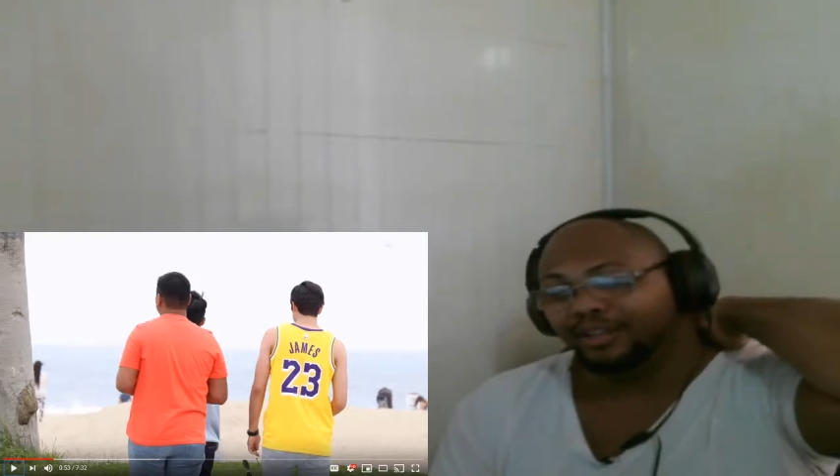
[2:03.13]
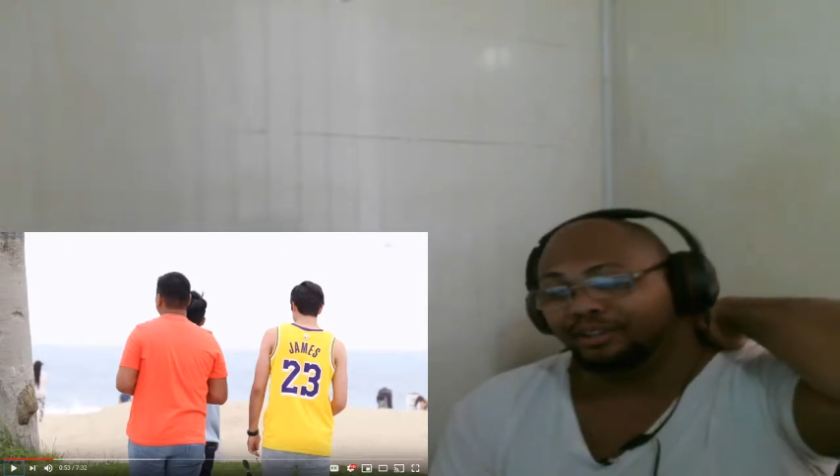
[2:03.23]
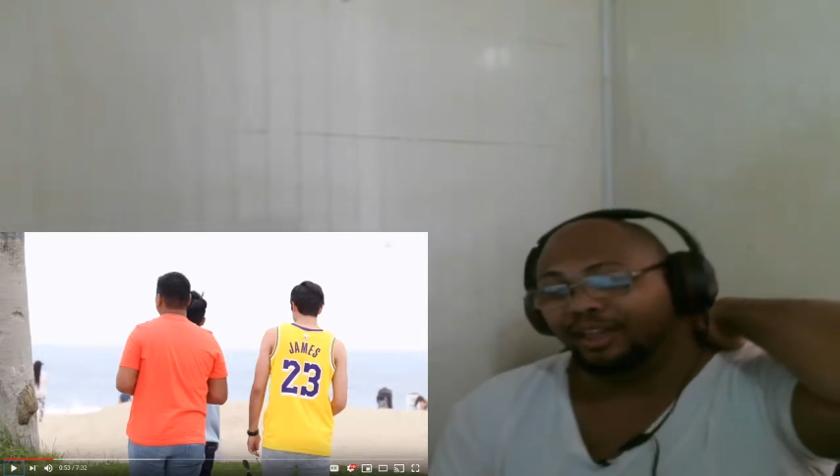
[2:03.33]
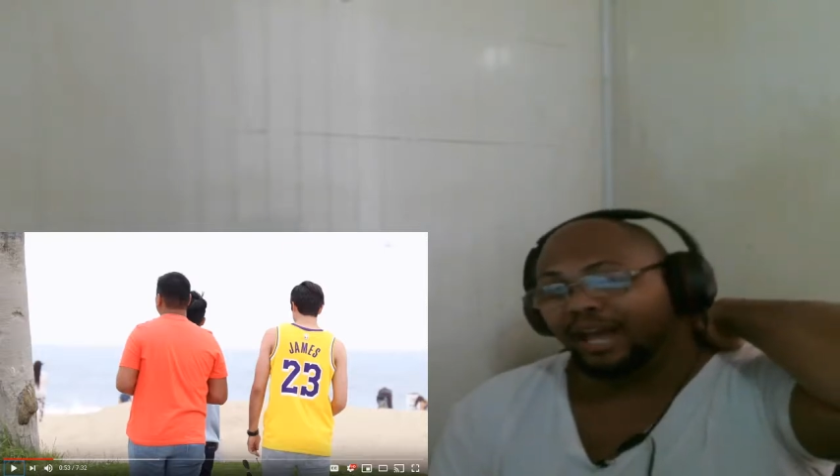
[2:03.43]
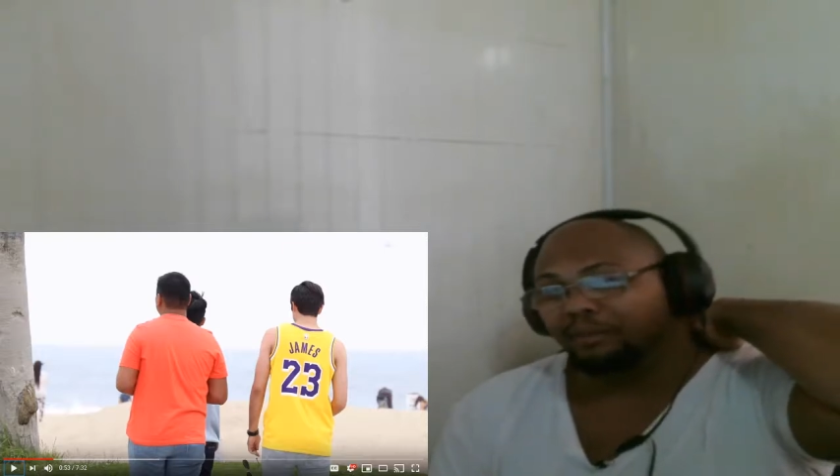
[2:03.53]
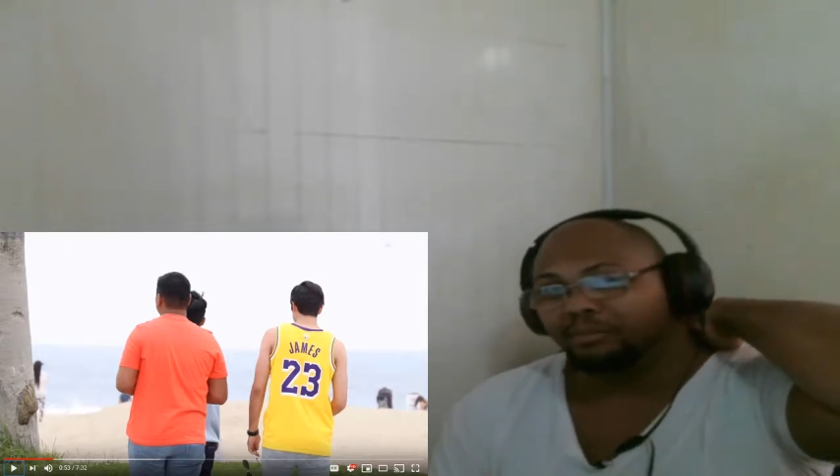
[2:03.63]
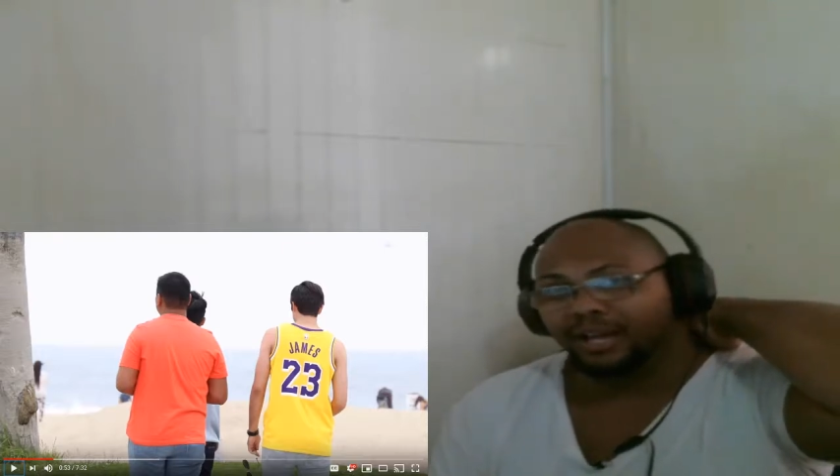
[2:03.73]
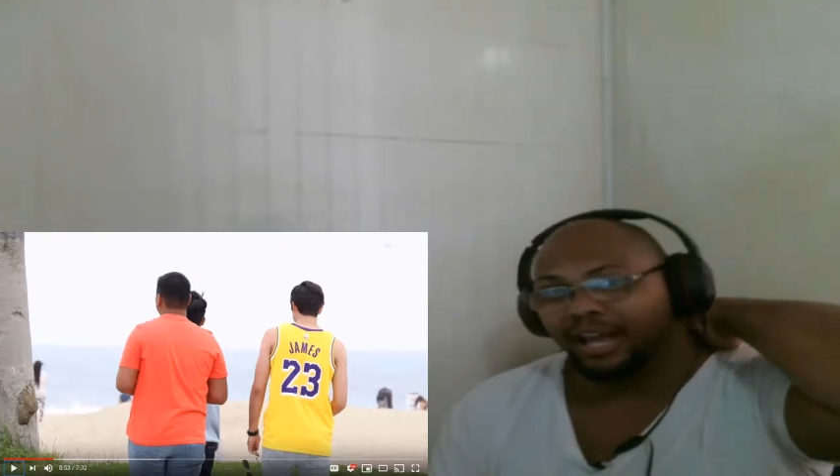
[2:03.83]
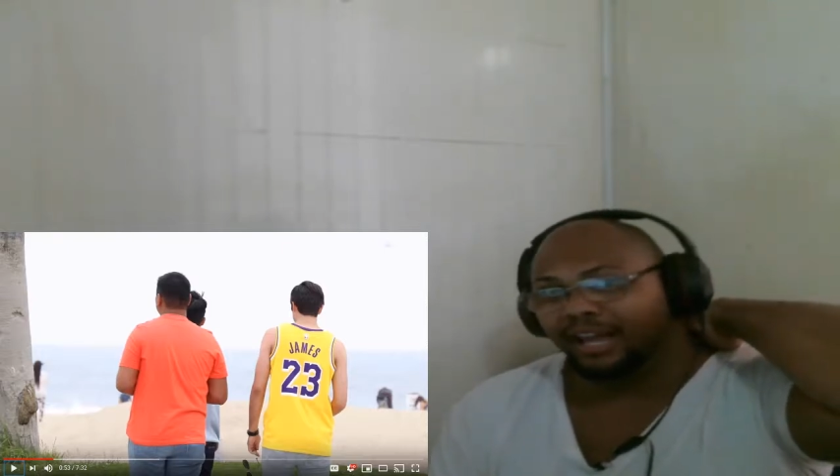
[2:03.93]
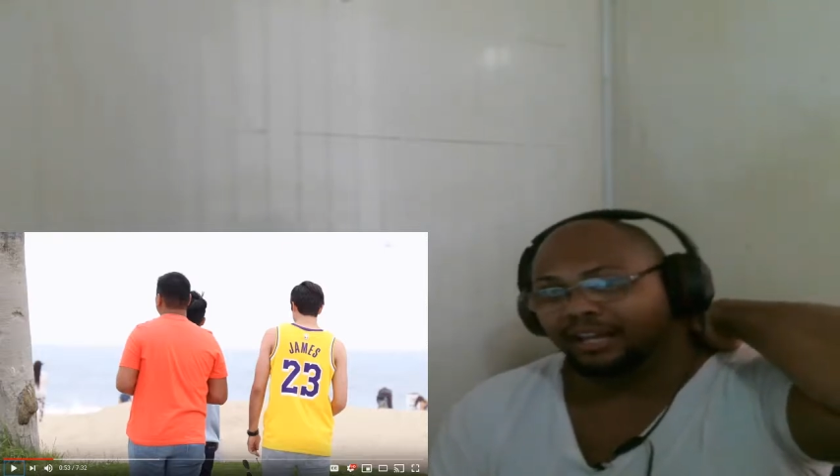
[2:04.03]
than that,
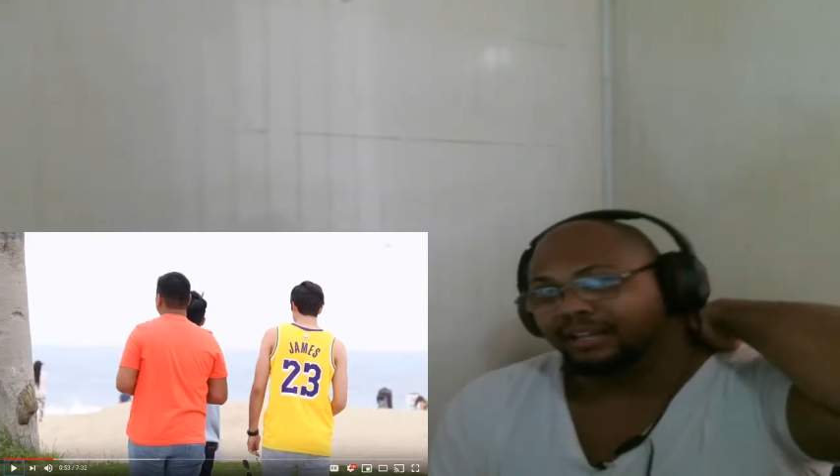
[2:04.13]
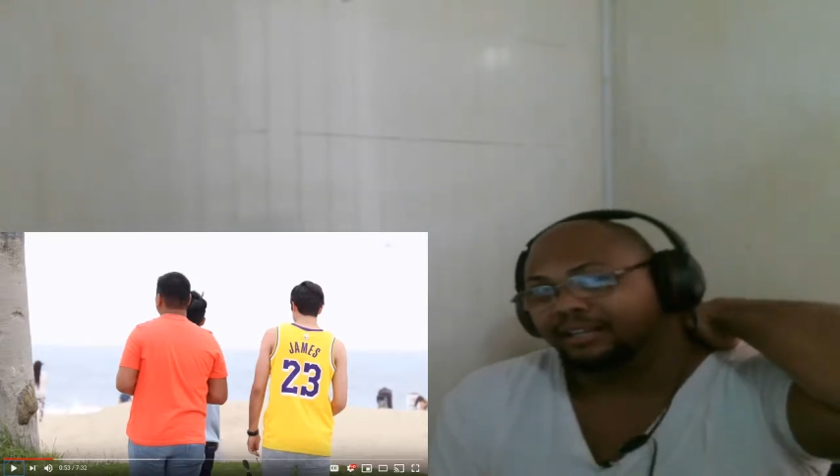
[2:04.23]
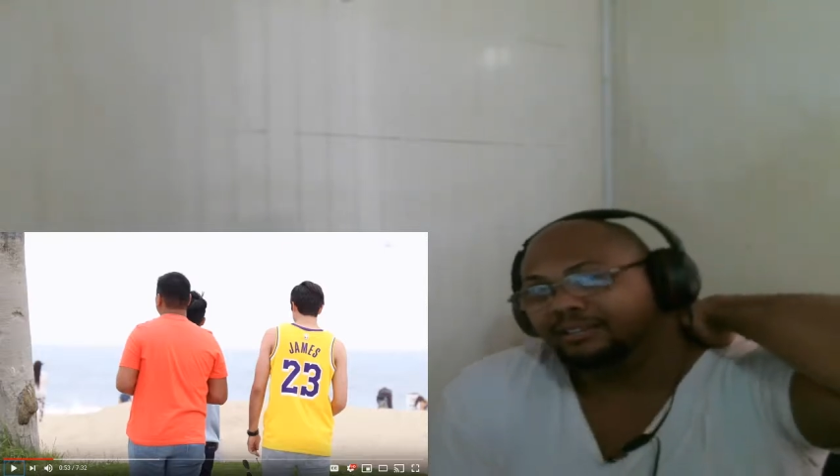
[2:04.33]
but hey,